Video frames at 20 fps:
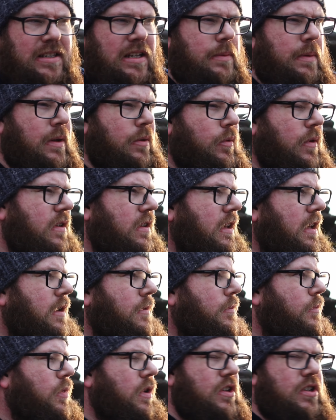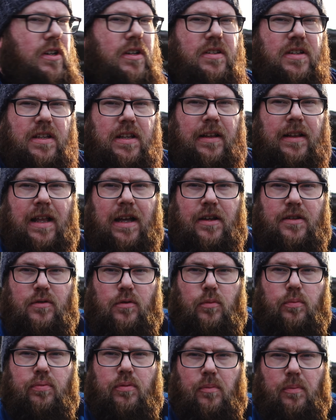still a bit windy, but as you can see, the clag is
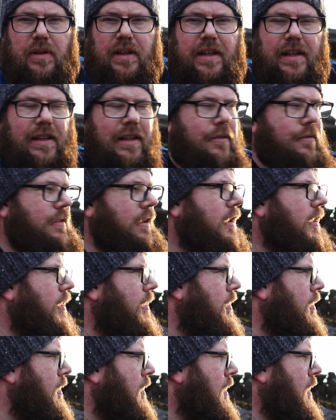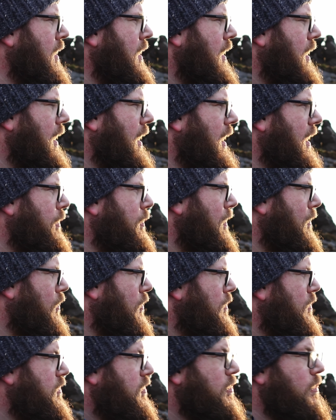all completely lifted. And we
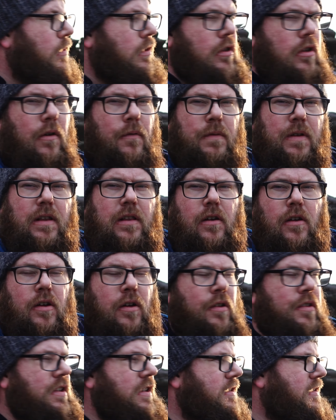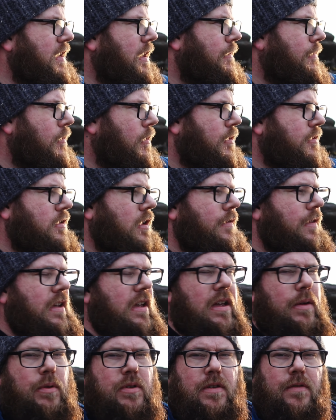have some lovely light on these set of rocks over
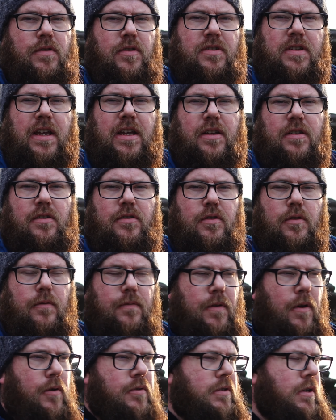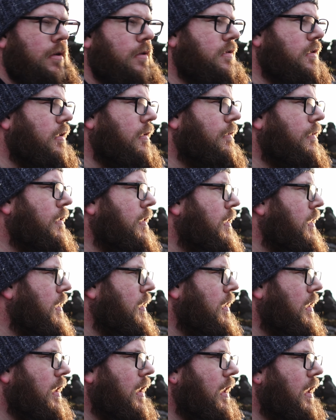here, which I've just taken two photos of.
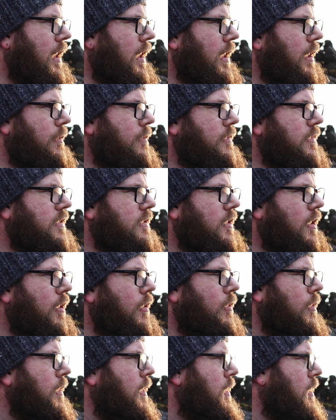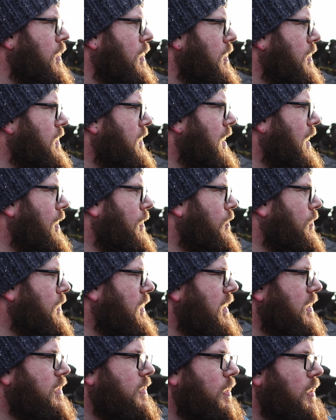So yeah,
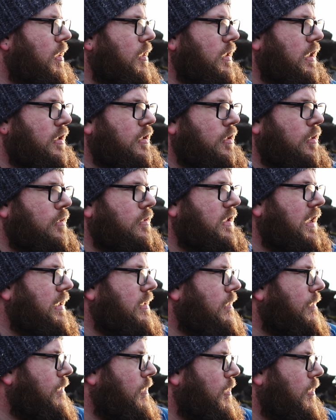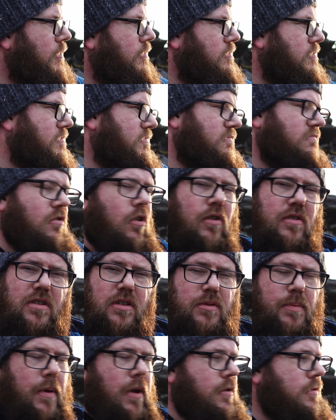these two sets of rocks, I
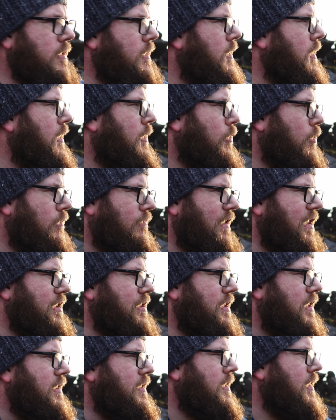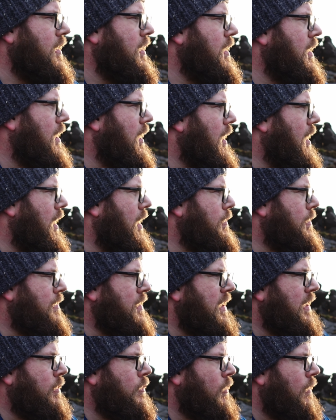suppose, or ridges. I've
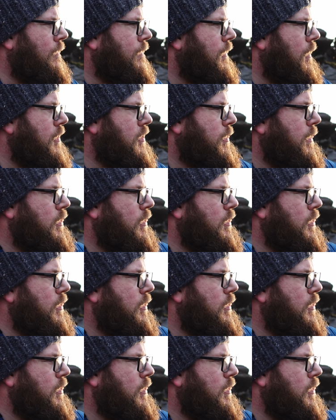taken one photo